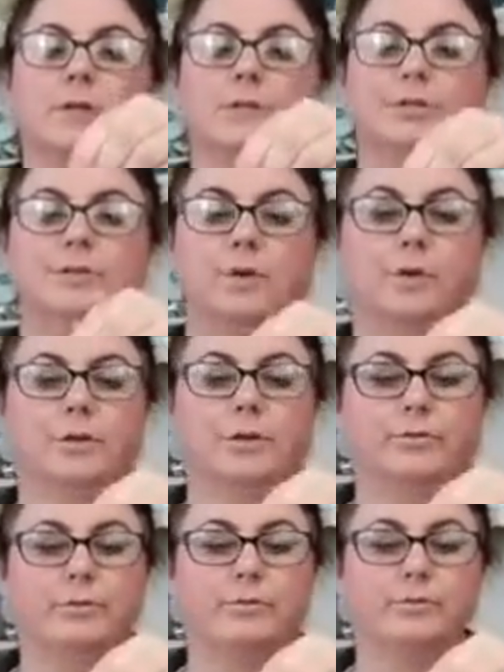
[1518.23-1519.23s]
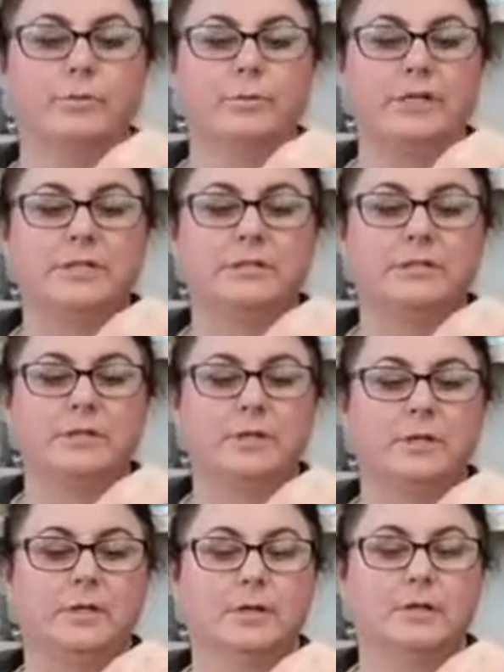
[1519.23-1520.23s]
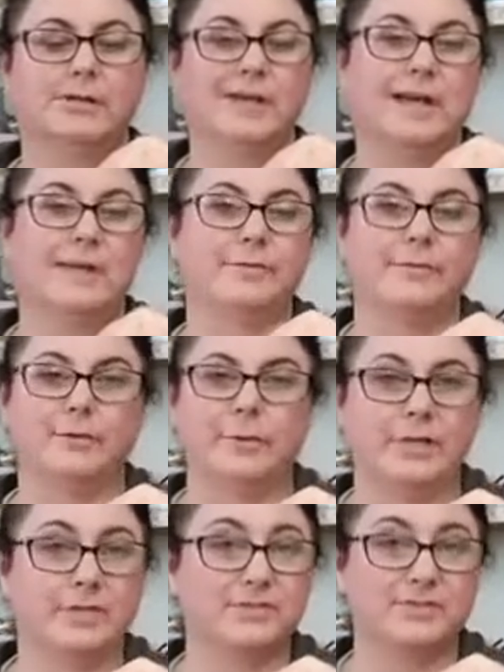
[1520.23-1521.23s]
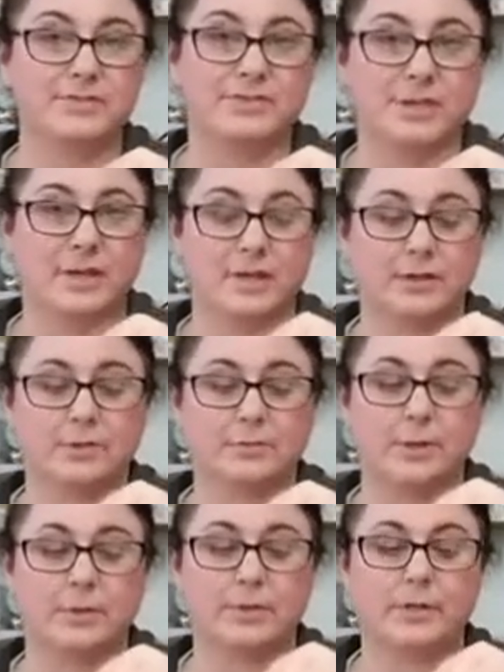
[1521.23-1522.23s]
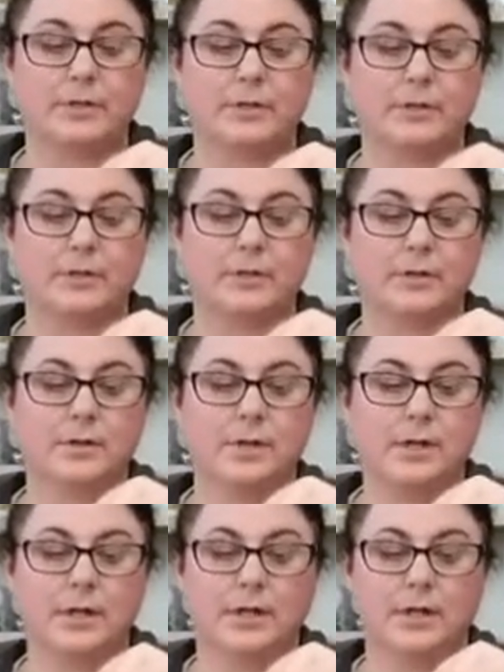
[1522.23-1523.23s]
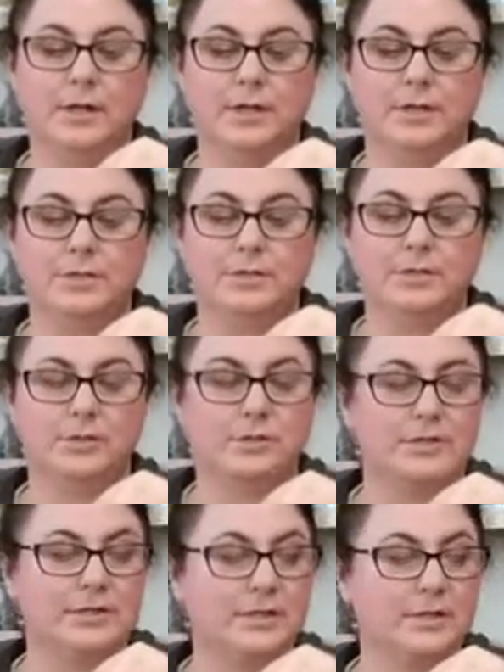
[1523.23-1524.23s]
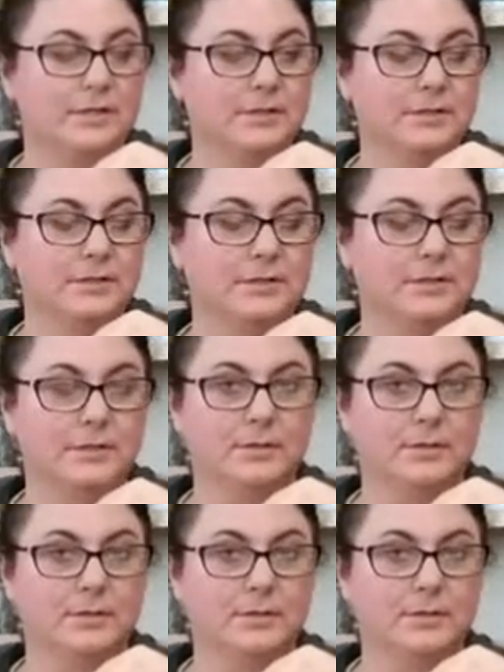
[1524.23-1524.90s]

Just hold it for a few minutes so you can, or not a few minutes, a few seconds probably. Just so it sticks.